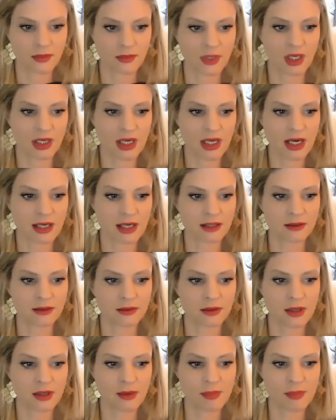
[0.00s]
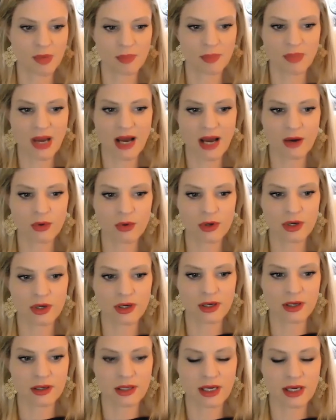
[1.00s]
yeah, I mean, so but power,
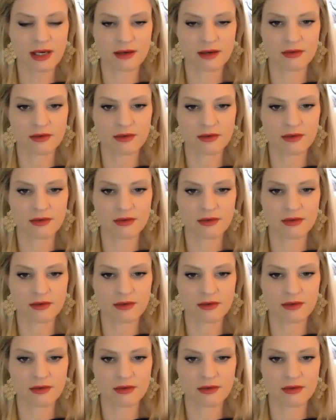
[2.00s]
yeah,